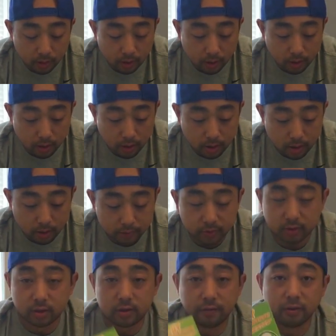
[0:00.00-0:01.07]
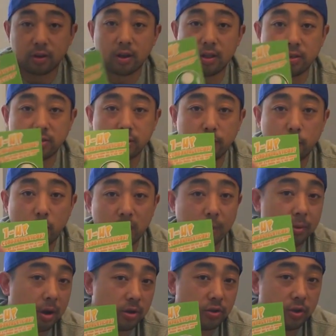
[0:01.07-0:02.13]
uh, the different colors of one up
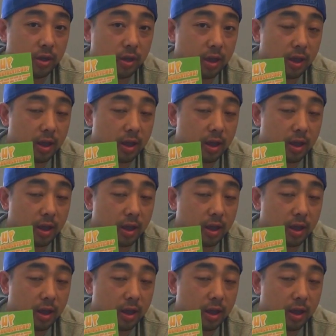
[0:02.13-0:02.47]
cards you can get.